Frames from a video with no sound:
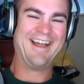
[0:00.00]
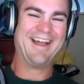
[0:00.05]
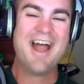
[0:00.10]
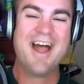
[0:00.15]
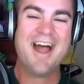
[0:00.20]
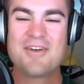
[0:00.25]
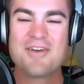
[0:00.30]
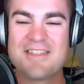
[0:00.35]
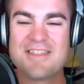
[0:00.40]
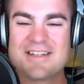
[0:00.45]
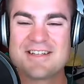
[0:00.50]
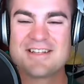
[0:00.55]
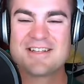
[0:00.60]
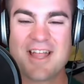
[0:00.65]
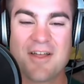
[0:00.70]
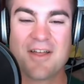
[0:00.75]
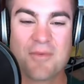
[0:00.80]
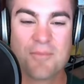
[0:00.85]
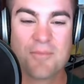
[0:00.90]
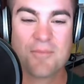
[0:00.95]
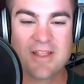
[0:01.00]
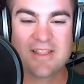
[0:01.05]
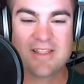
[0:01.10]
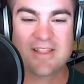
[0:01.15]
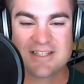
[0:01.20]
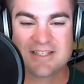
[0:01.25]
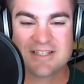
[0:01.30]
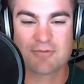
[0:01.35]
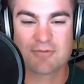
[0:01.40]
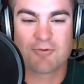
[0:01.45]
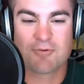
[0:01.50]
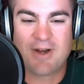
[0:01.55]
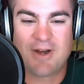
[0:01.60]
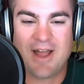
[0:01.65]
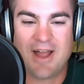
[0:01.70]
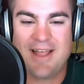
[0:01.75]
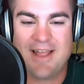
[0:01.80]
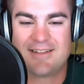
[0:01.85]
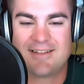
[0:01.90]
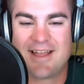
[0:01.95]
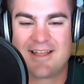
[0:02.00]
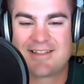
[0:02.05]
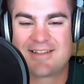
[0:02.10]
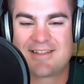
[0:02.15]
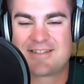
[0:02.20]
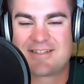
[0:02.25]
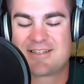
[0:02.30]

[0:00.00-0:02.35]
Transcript: well, but this is right. Like this is